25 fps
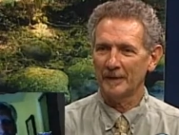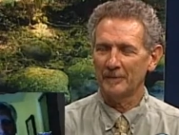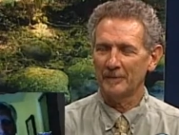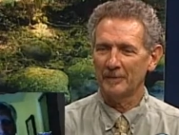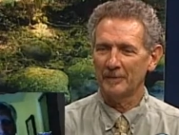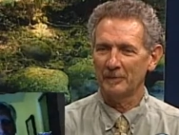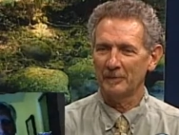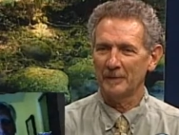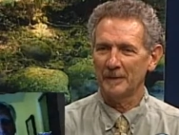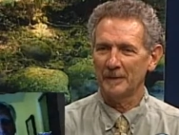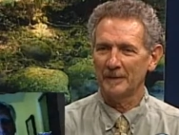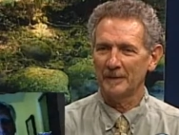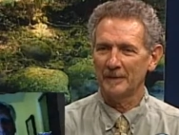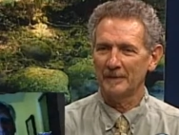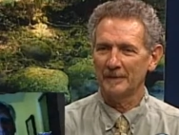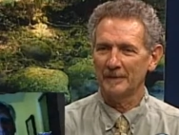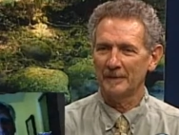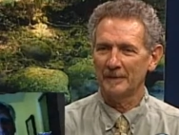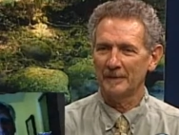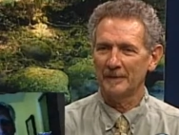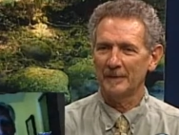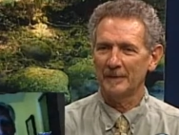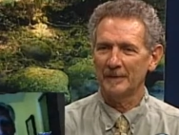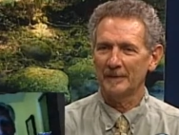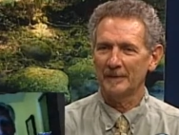to me
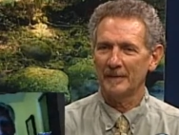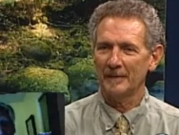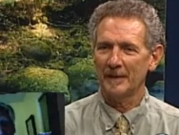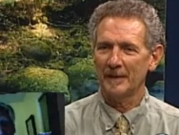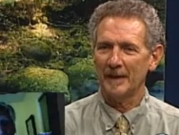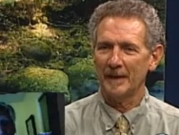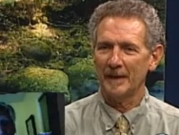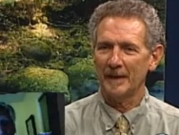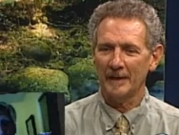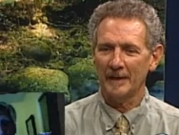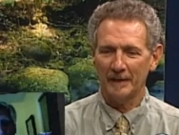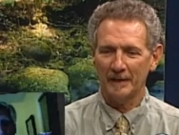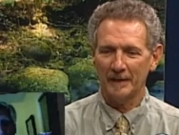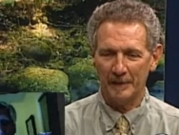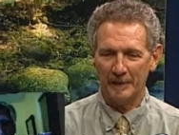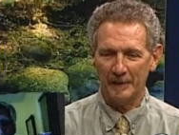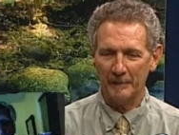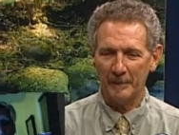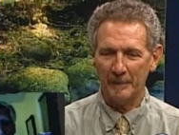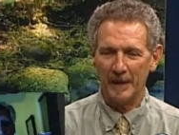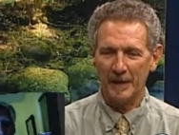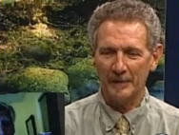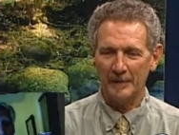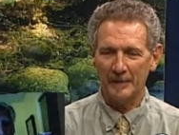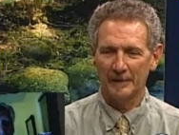uh, today
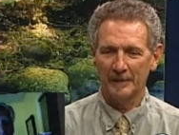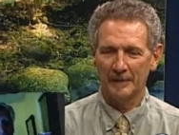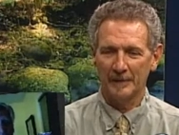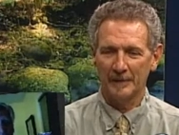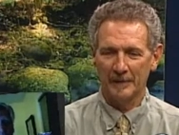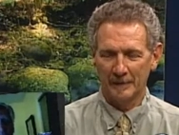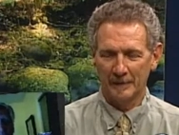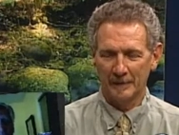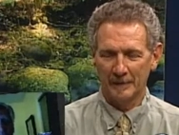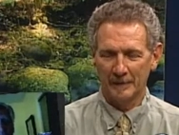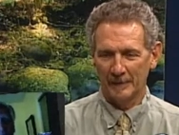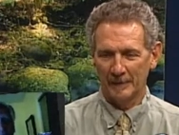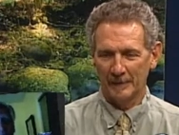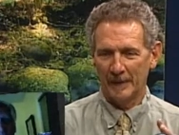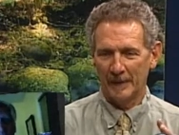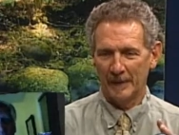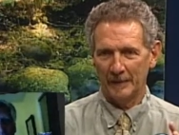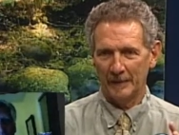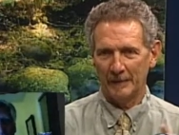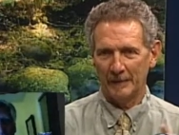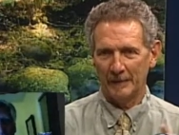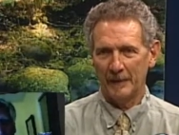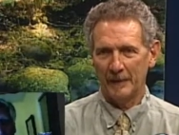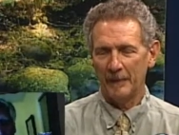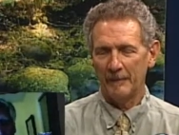about
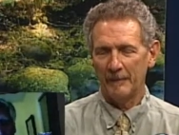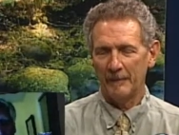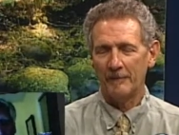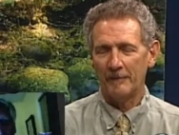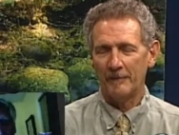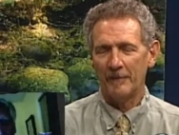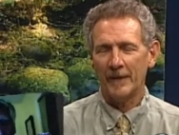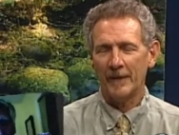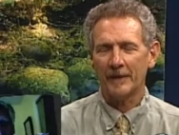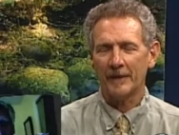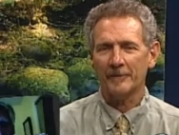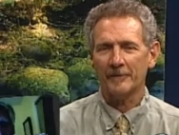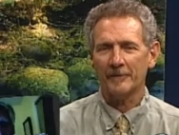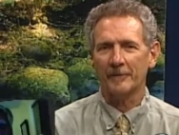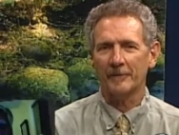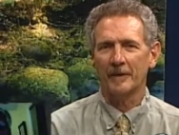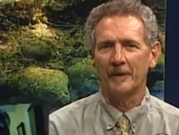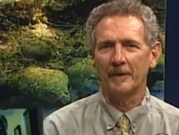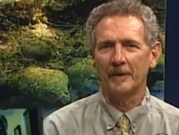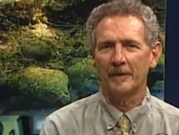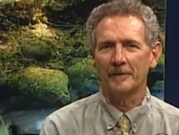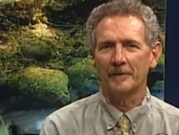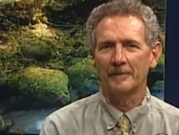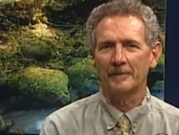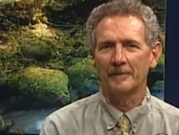uh, effects
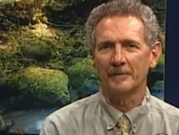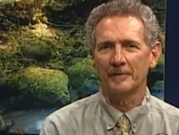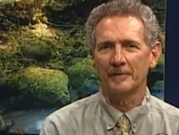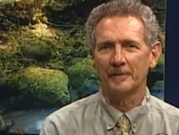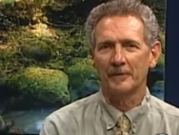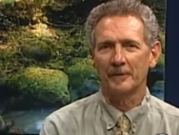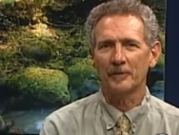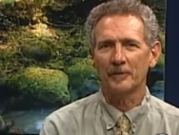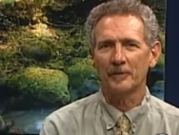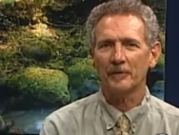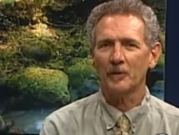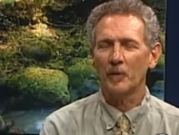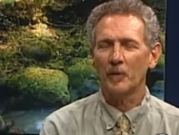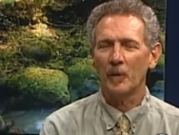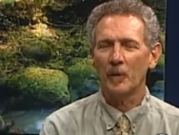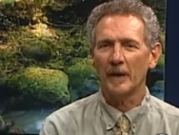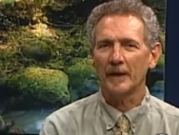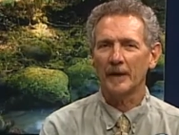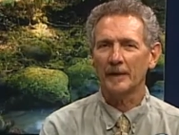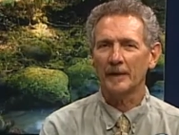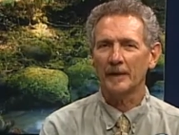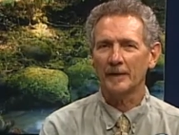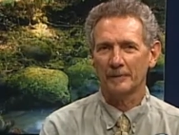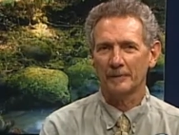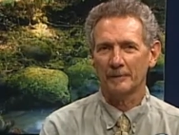of
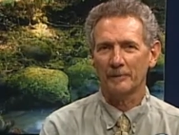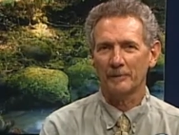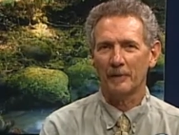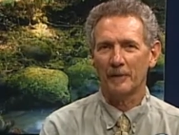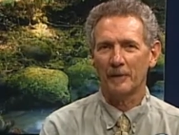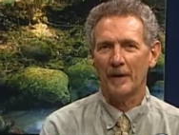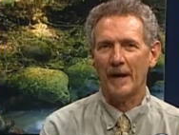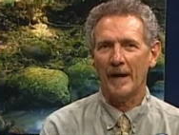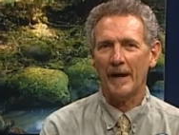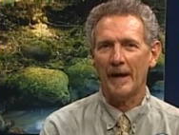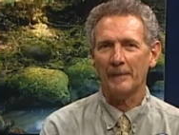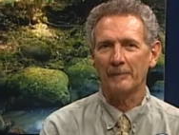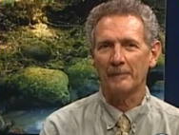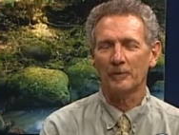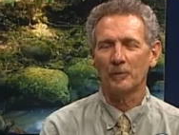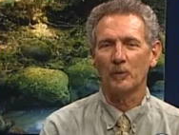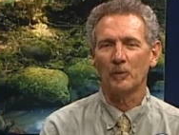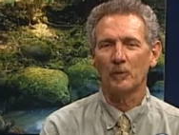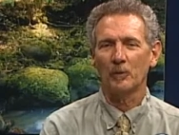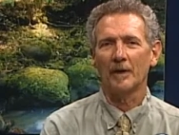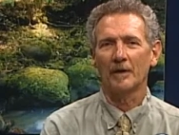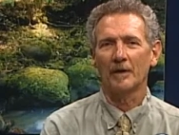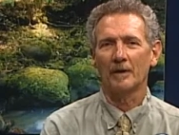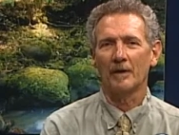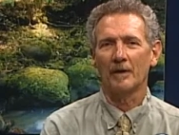earthquake, perhaps
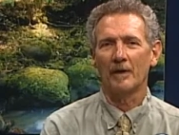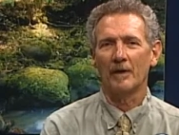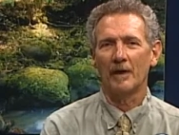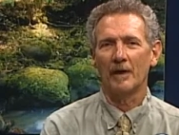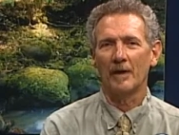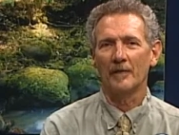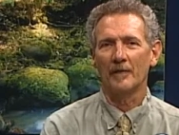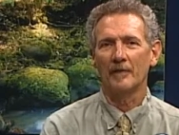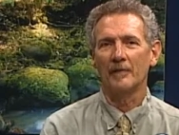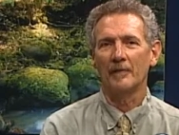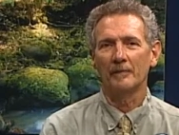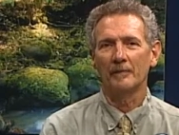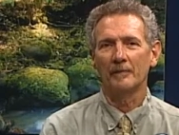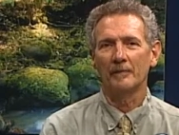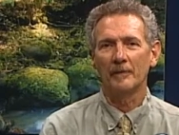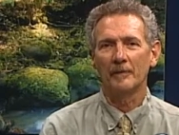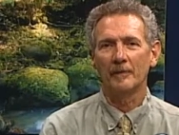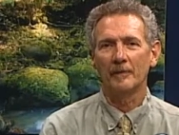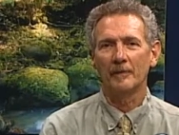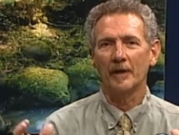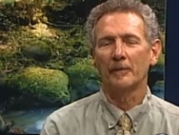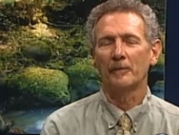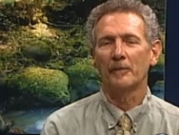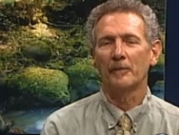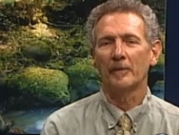where on
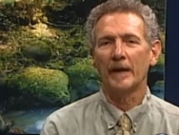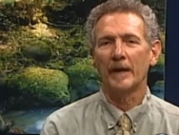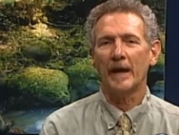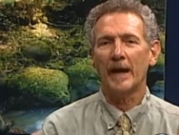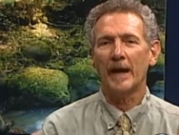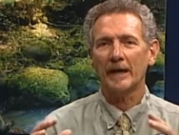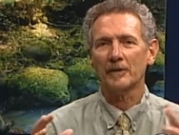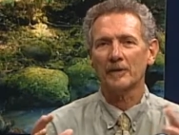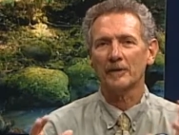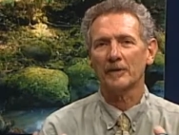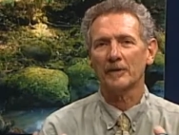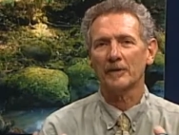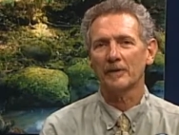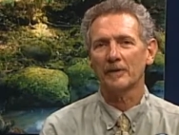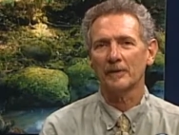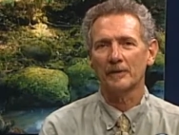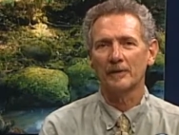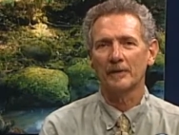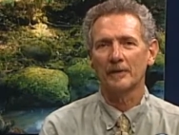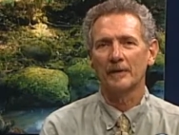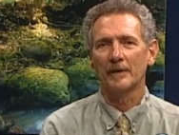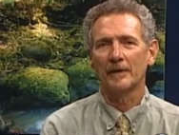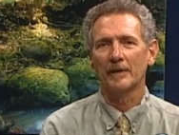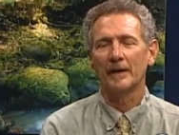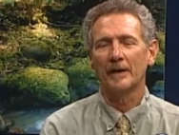on the
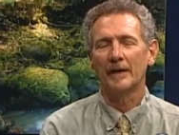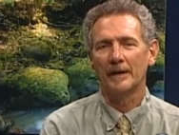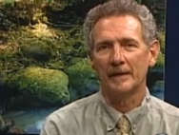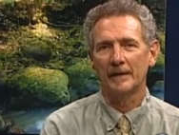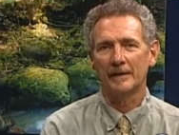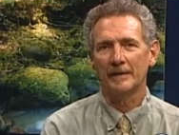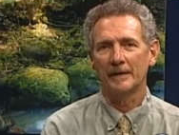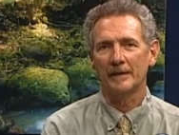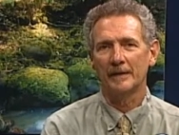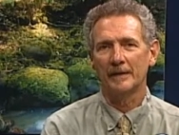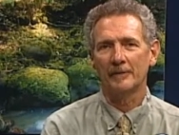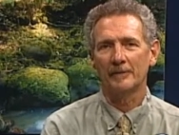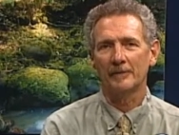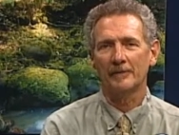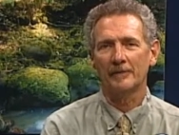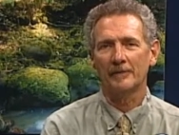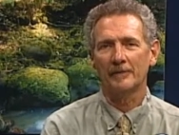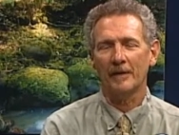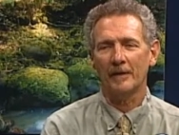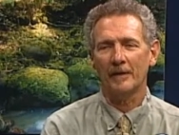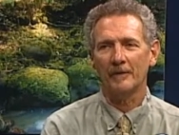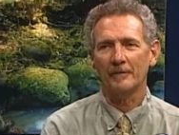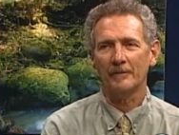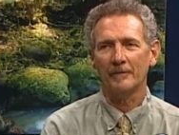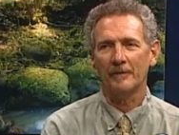reactor uh,
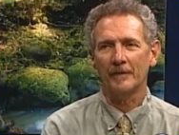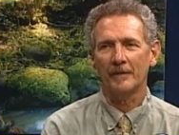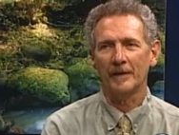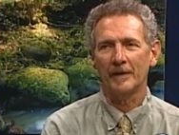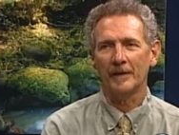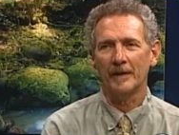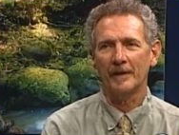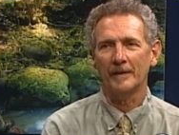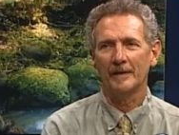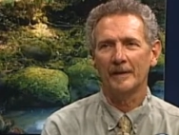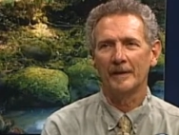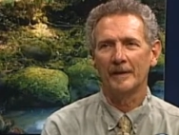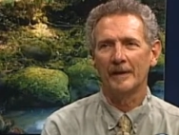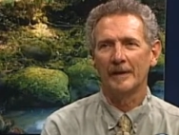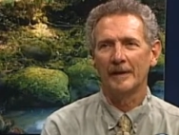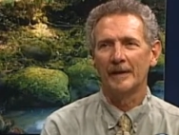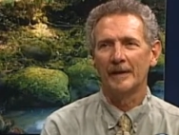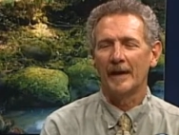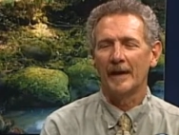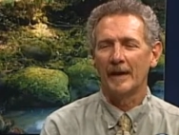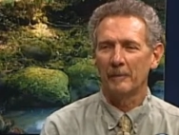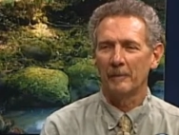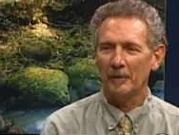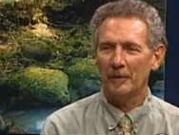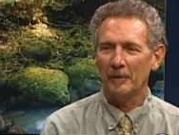itself, and
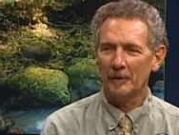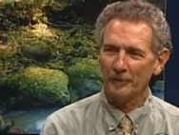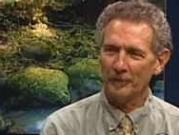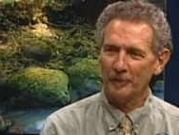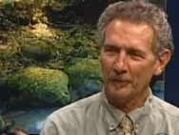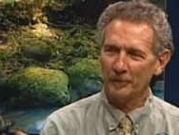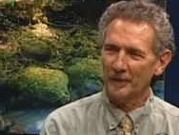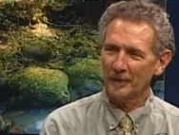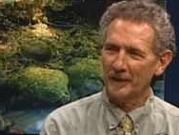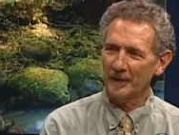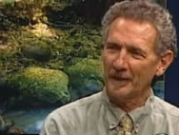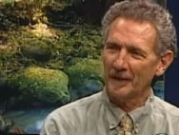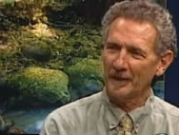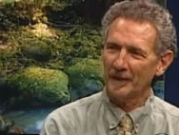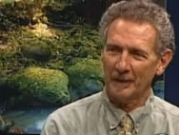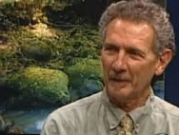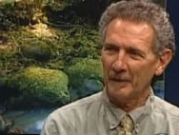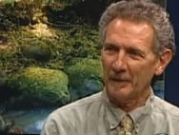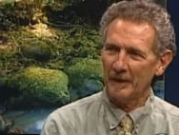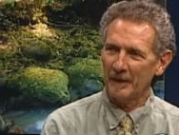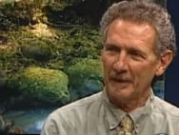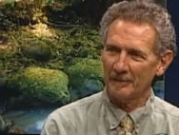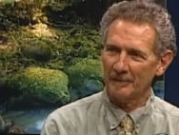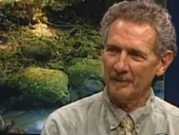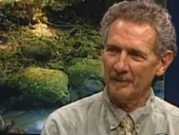I'm also thinking
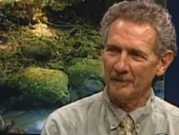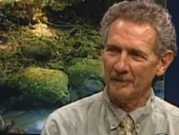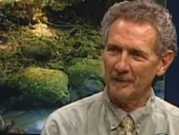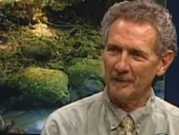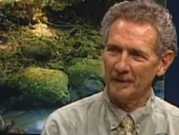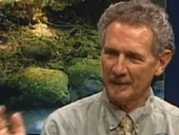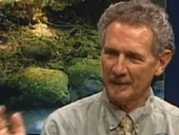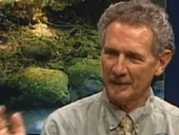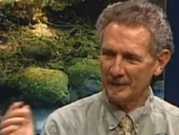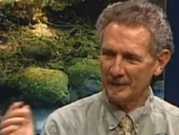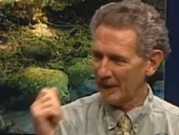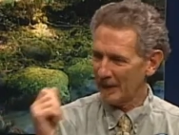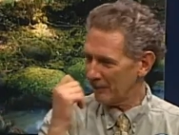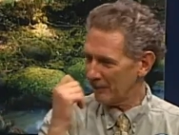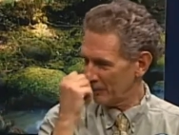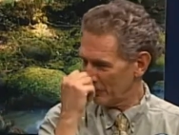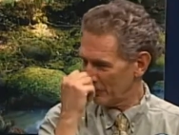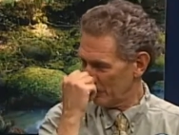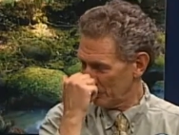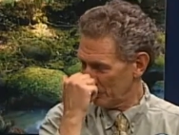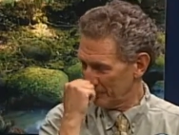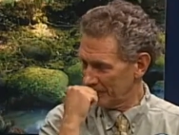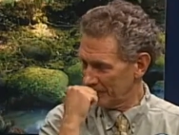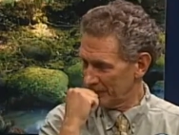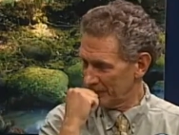about something that Dave
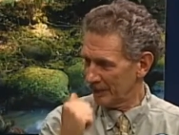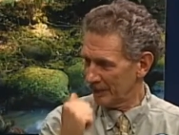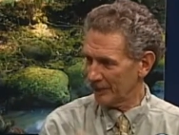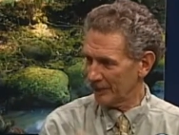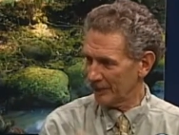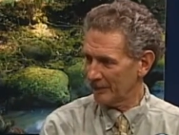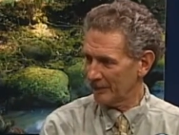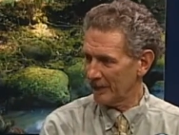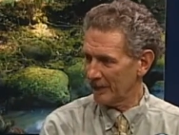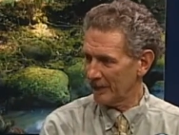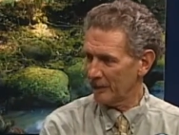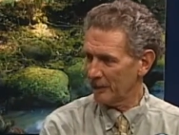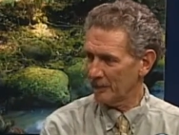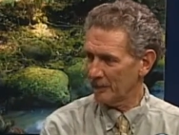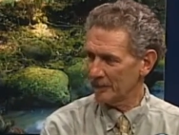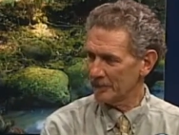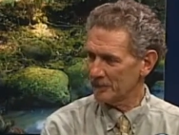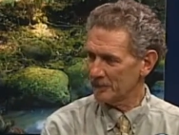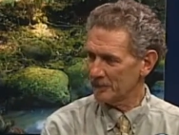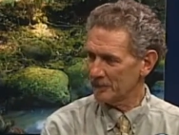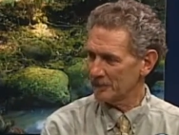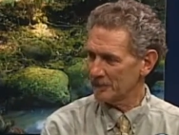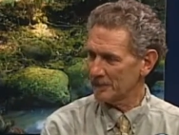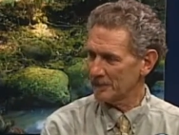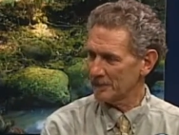told me the other day,
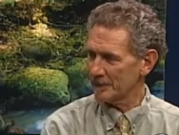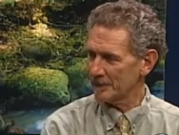which was